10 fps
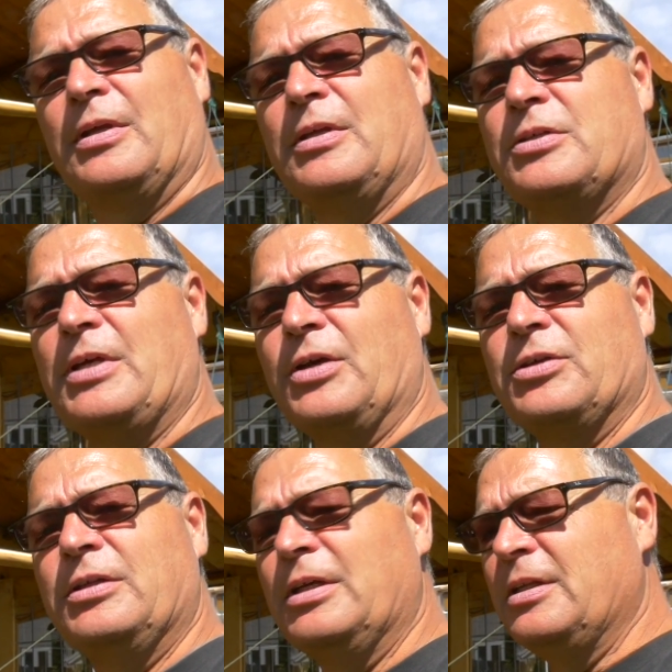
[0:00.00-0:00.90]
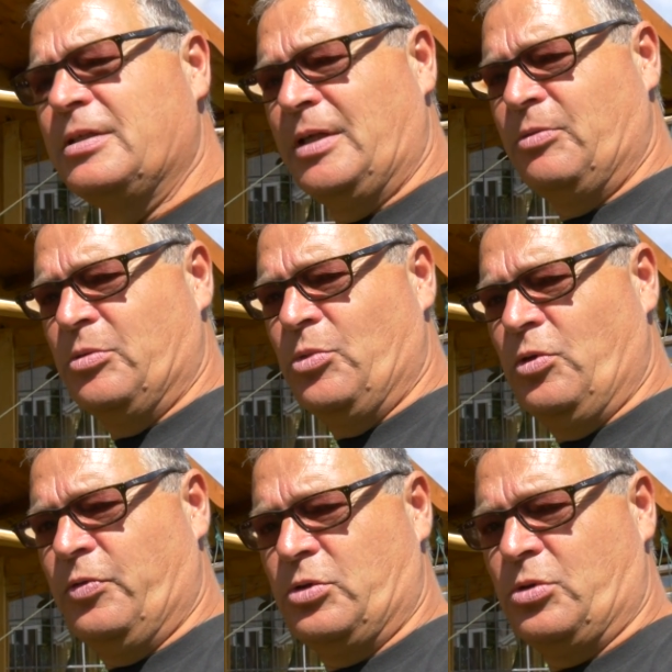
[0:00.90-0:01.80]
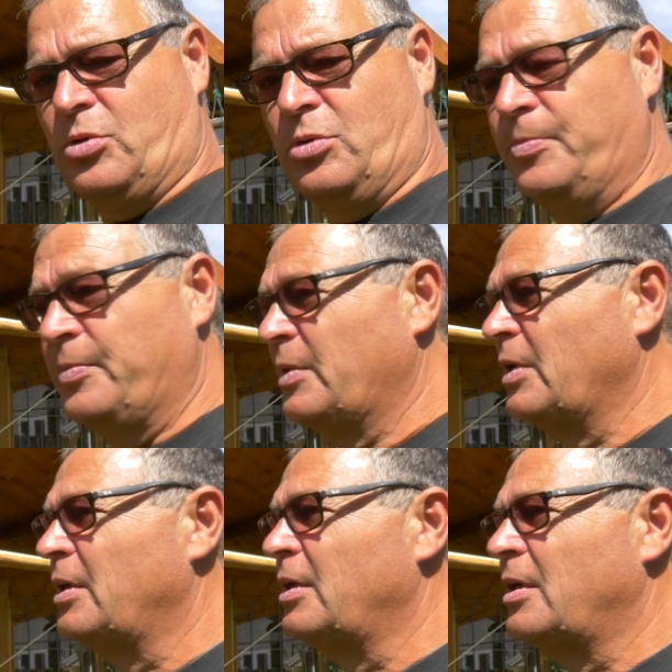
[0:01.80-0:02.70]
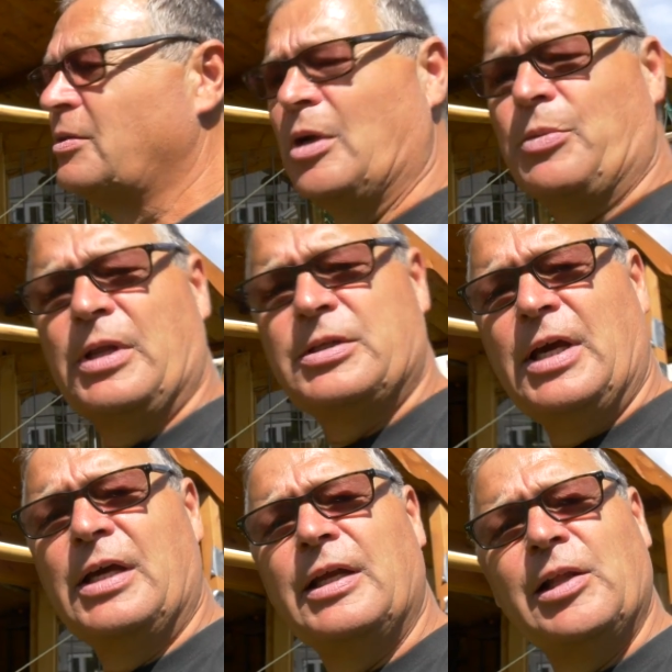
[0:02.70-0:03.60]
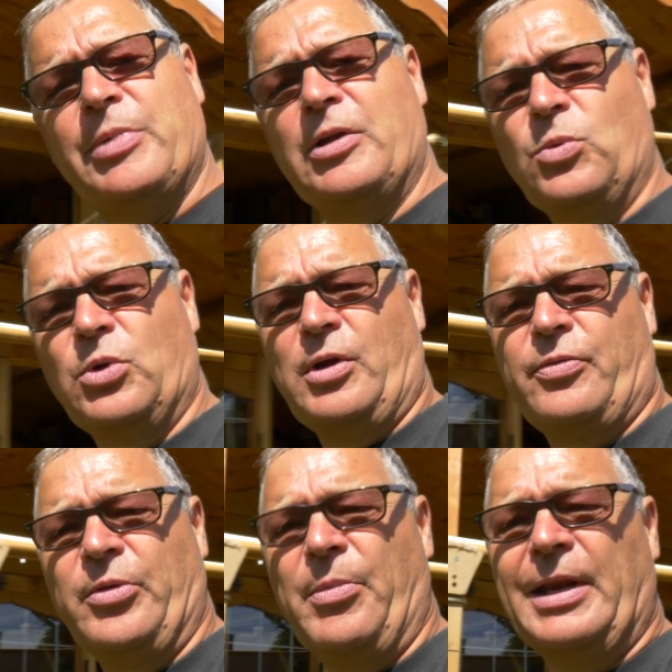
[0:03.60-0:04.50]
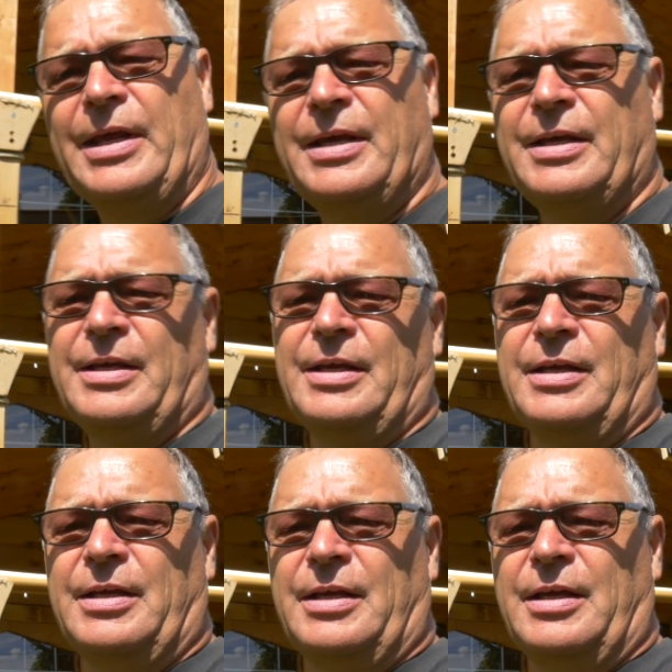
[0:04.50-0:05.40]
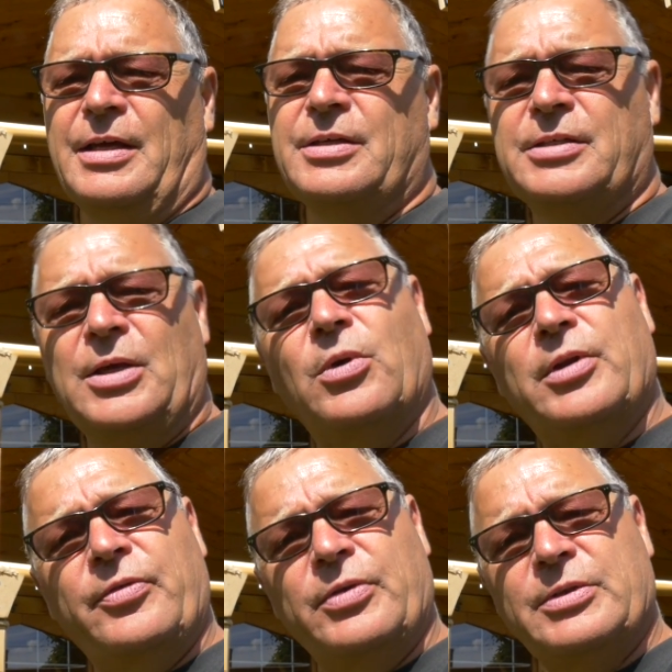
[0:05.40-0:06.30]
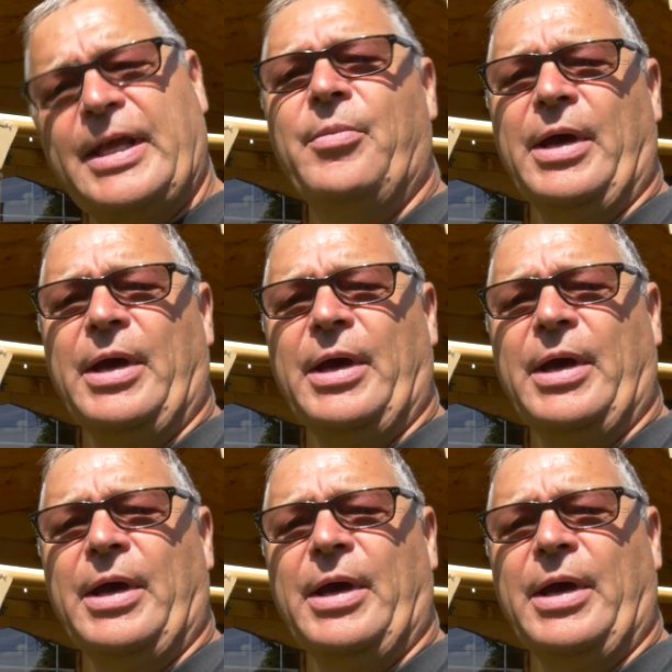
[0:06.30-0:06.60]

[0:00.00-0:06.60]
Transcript: this section didn't seem to move at all. So I'm going to take a little bit of wood off the belly and see what difference that